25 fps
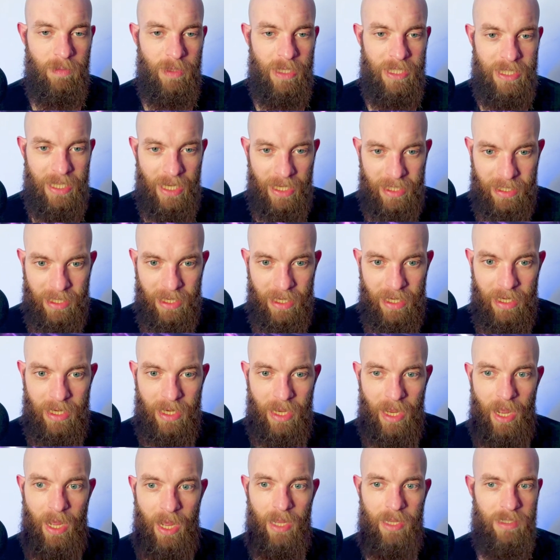
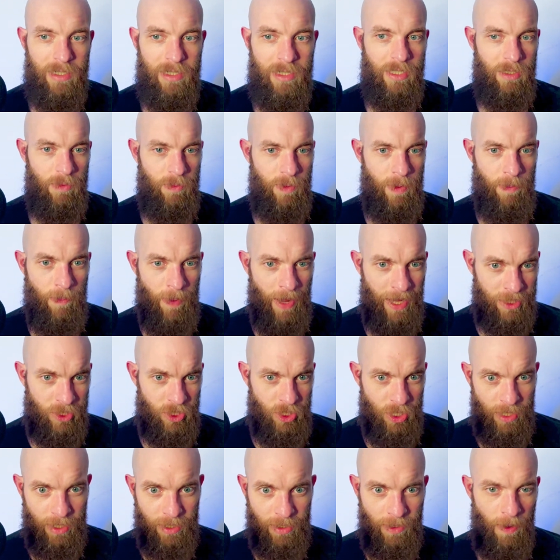testing, I need to be
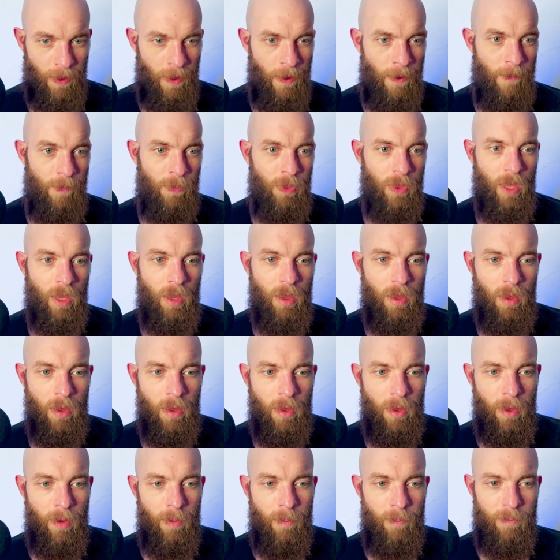patching
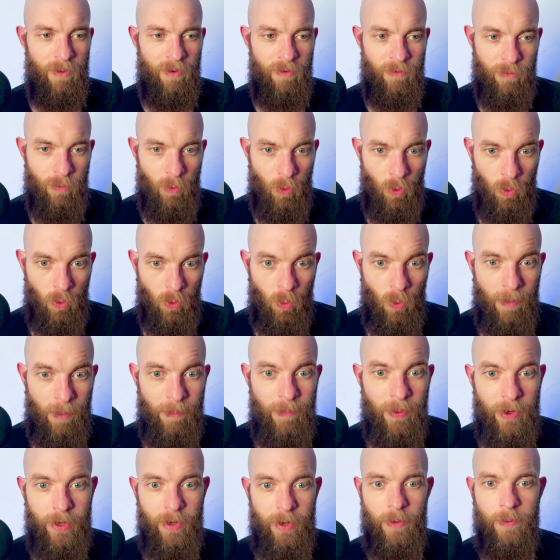before
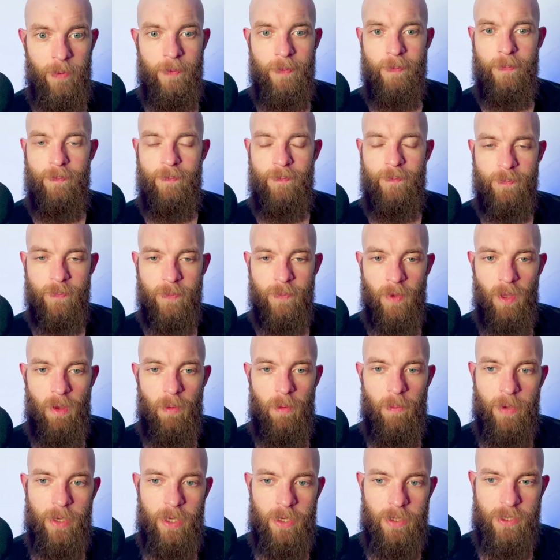1.0,
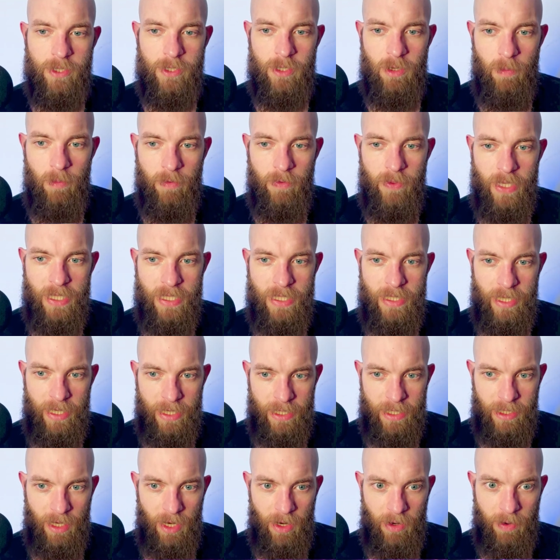because some of these
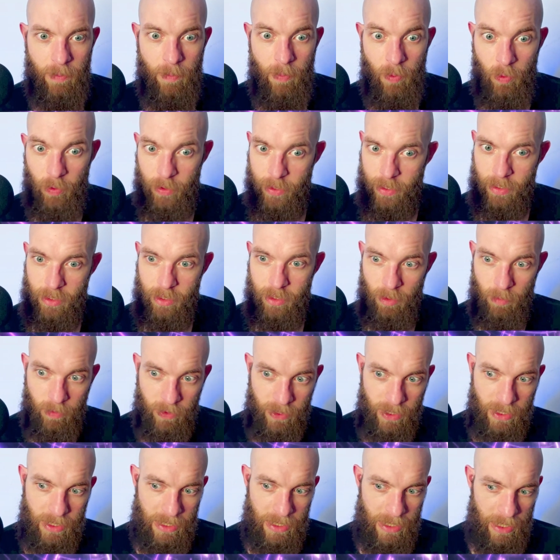things are important. Some of
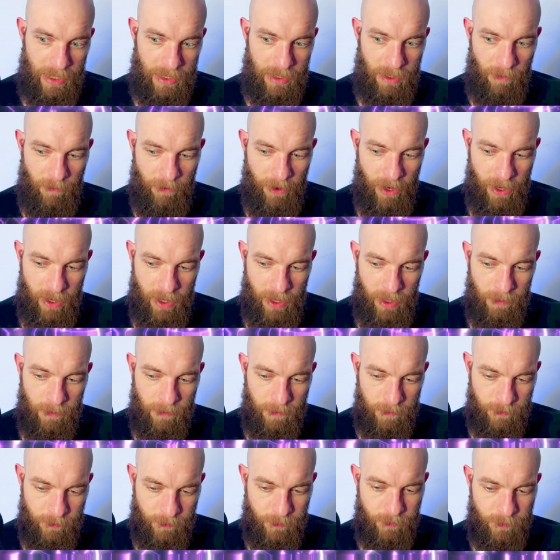these things are very
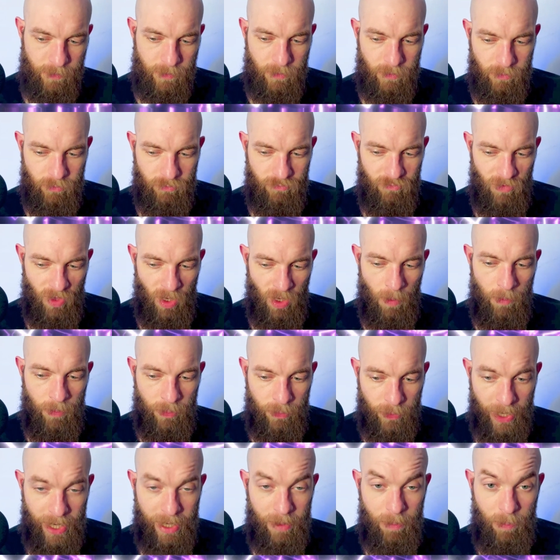
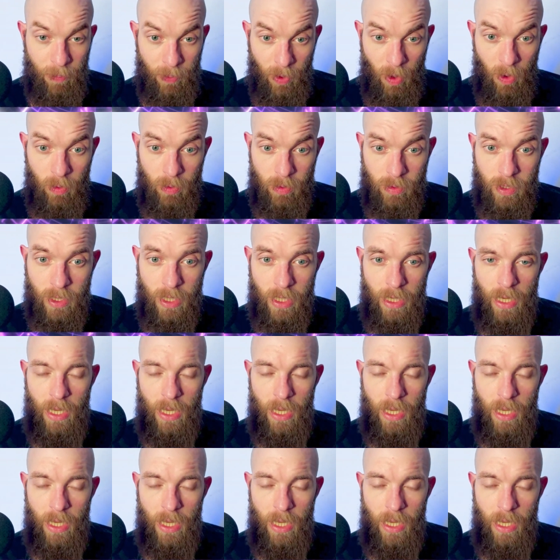break prone,